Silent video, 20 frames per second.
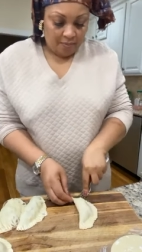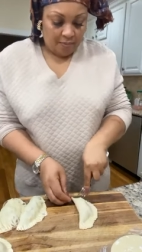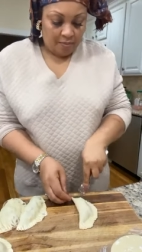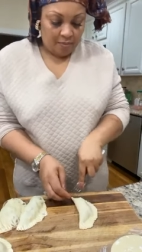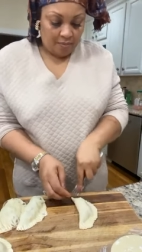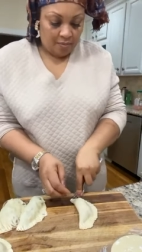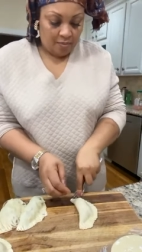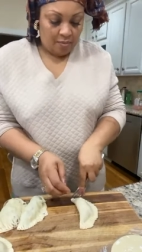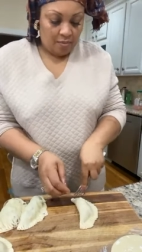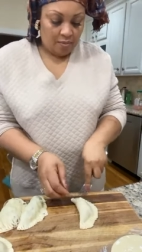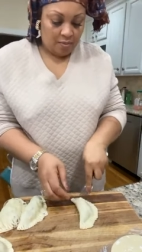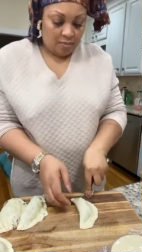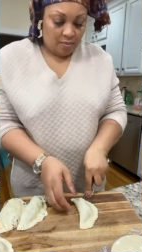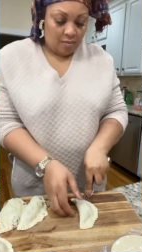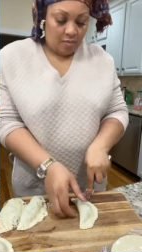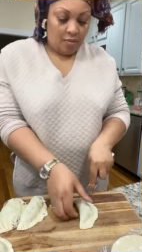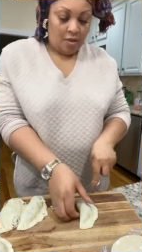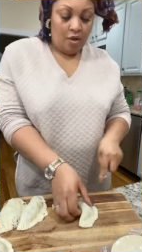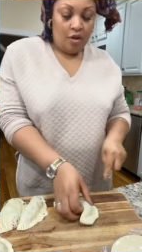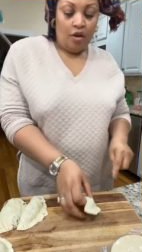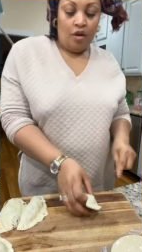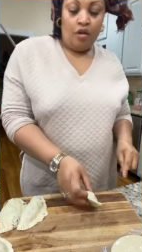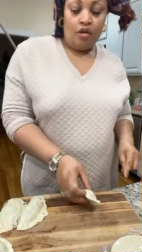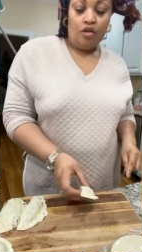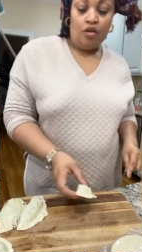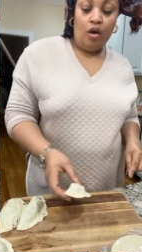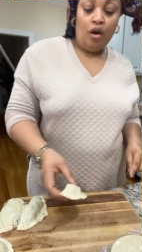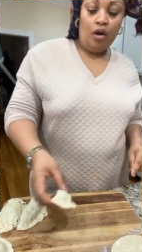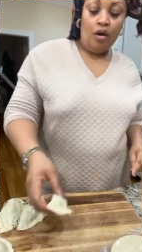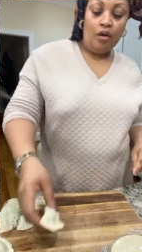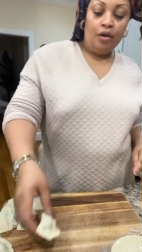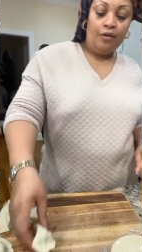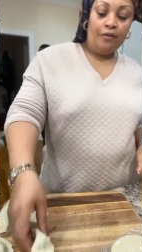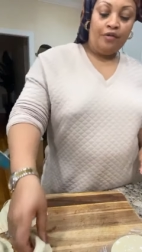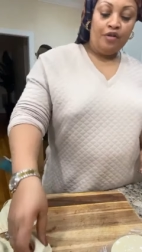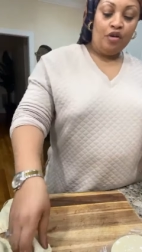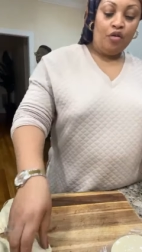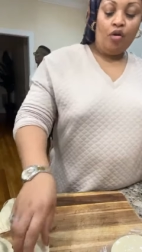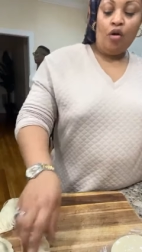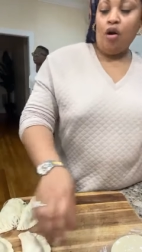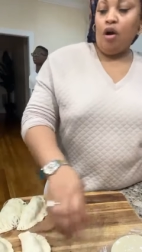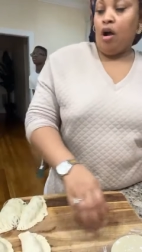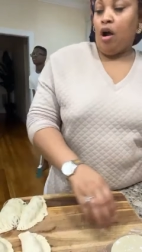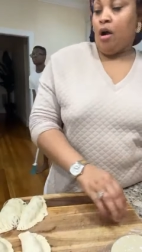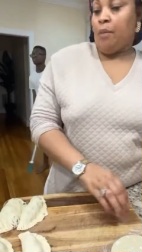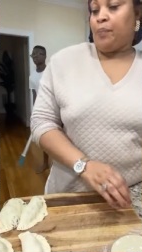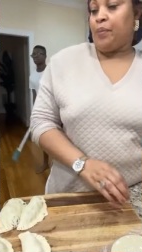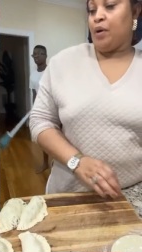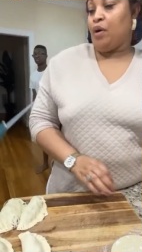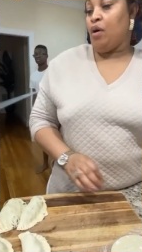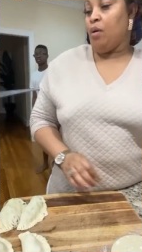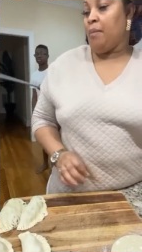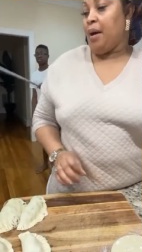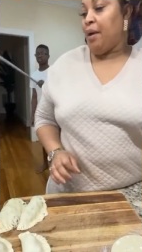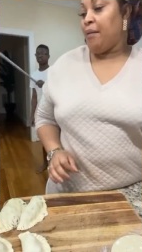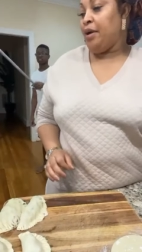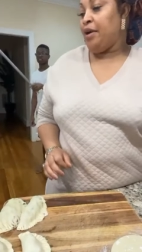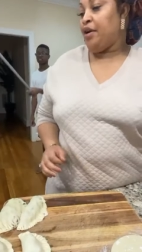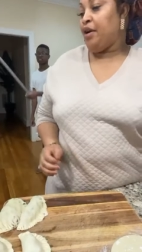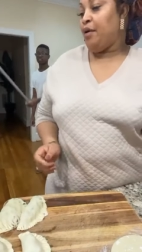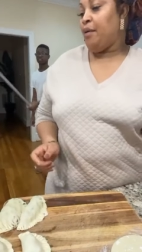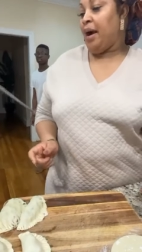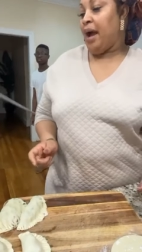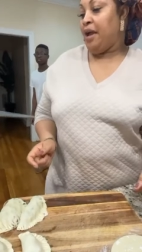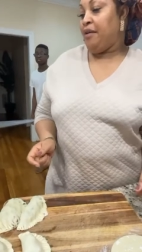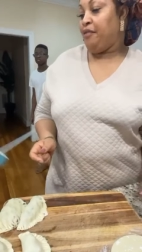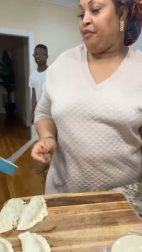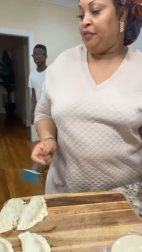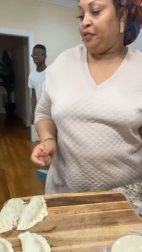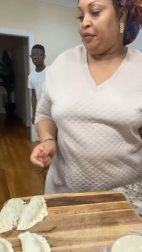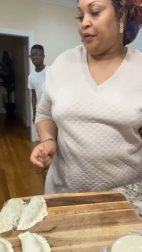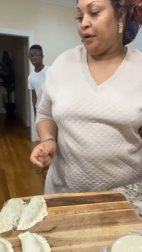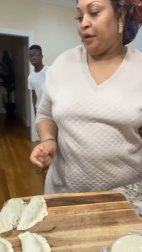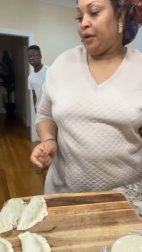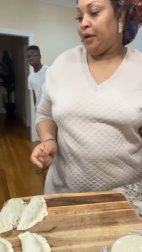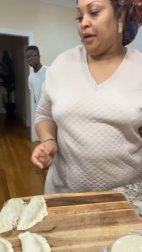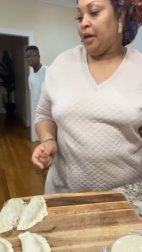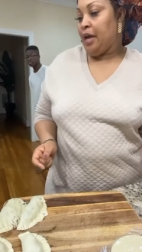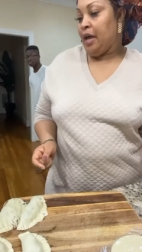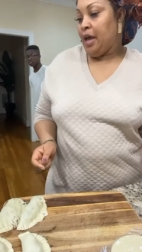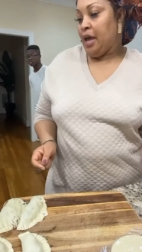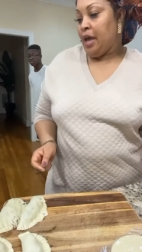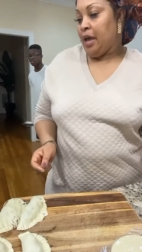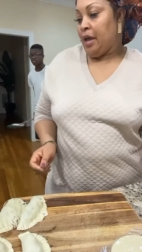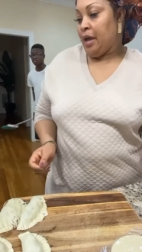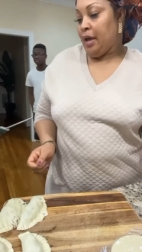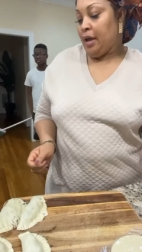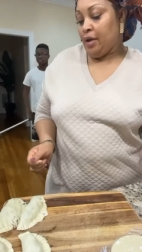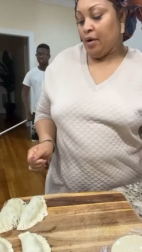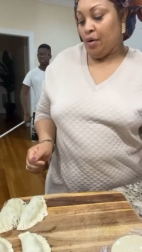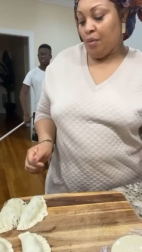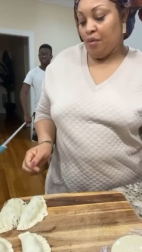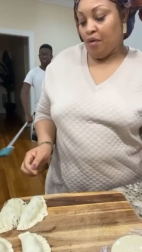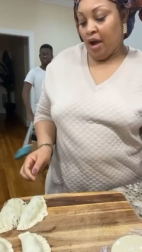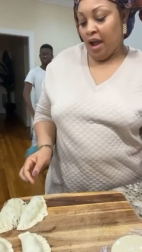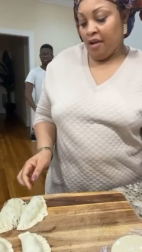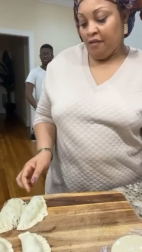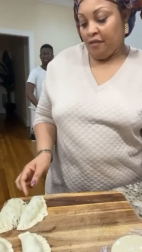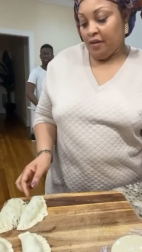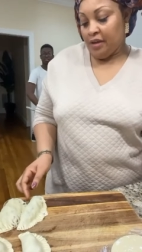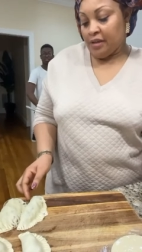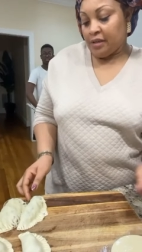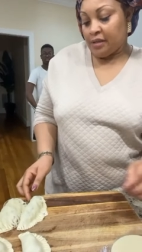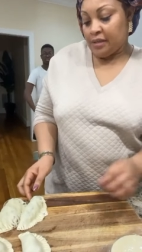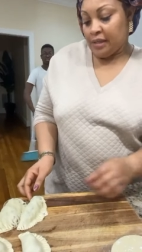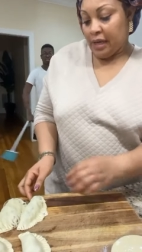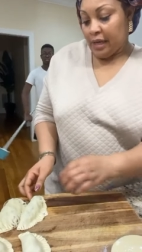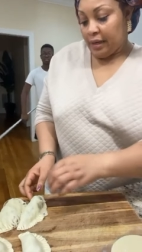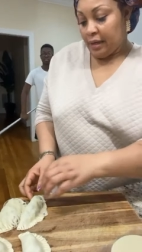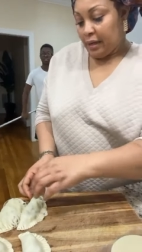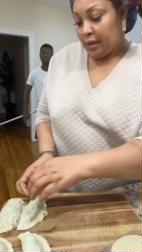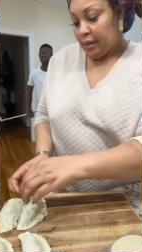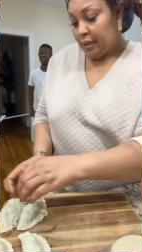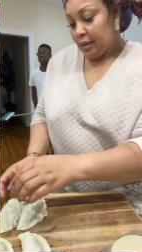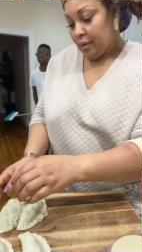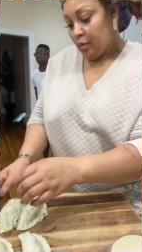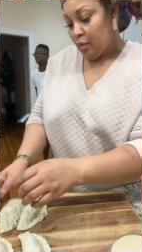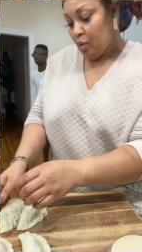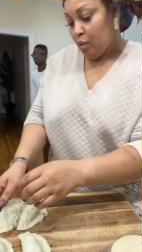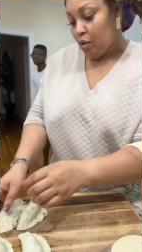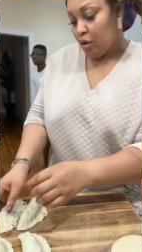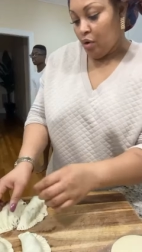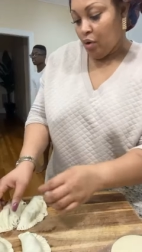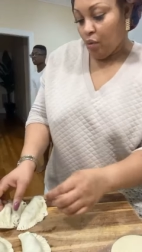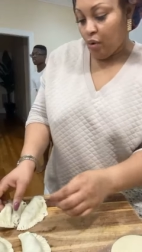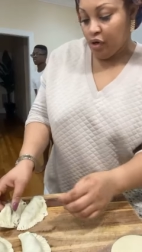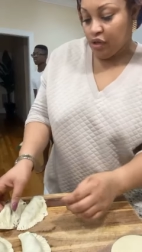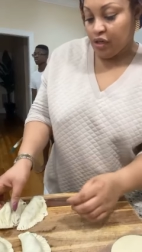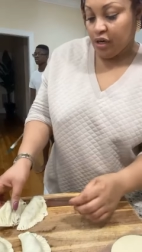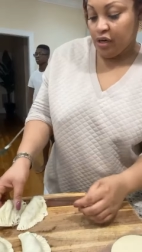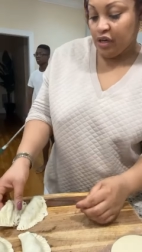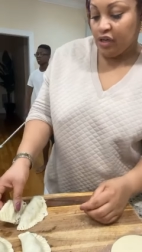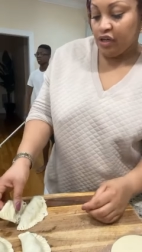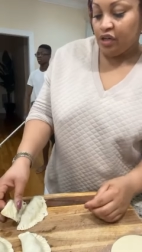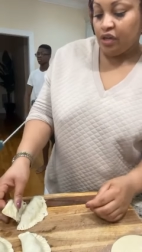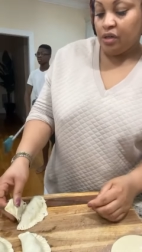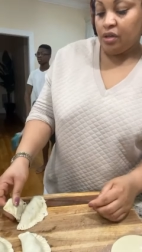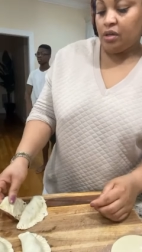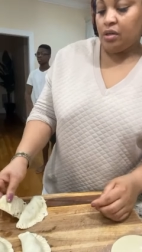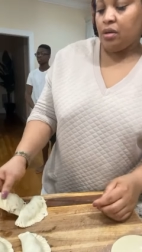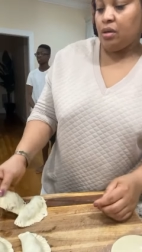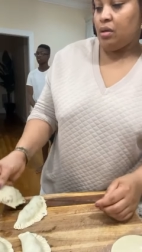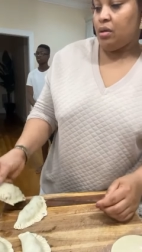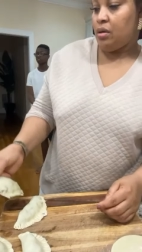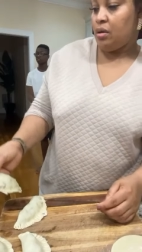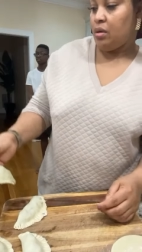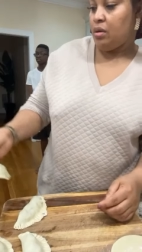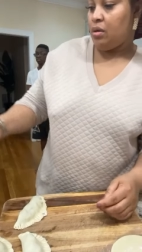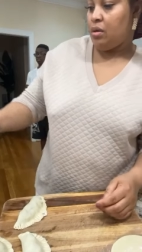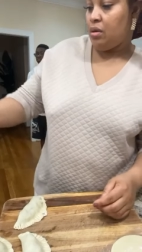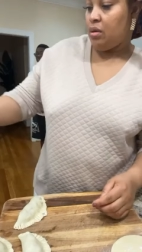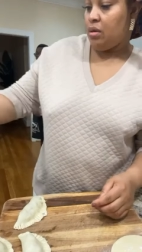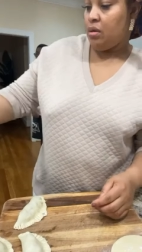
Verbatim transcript: I'm So if you go up, you go marry your wife, and your wife is sick, who gonna wash your dishes?